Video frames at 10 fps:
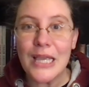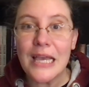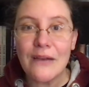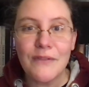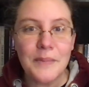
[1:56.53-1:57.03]

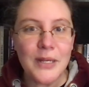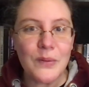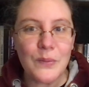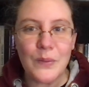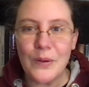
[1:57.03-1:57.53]

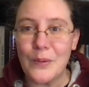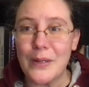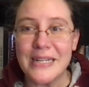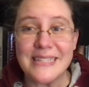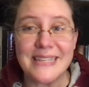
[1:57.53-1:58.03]
government
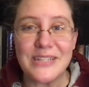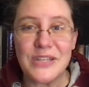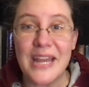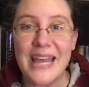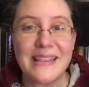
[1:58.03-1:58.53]

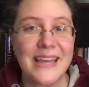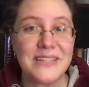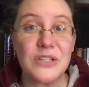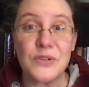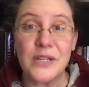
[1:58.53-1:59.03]
organization that
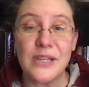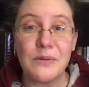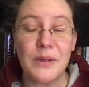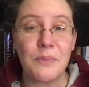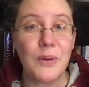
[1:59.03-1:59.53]
has a treaty
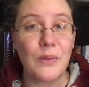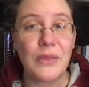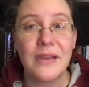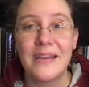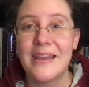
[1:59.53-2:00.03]
with both
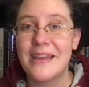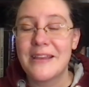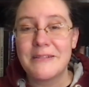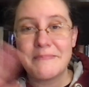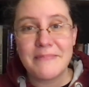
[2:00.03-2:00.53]

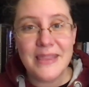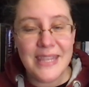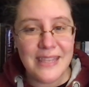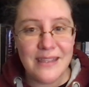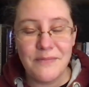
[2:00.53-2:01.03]

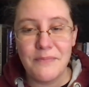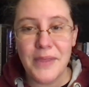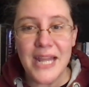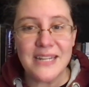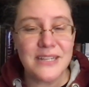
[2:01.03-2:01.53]
the
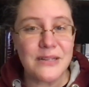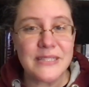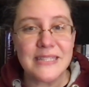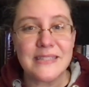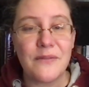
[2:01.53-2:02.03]
planetary
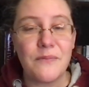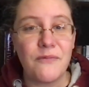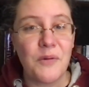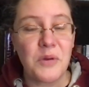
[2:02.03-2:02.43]
system from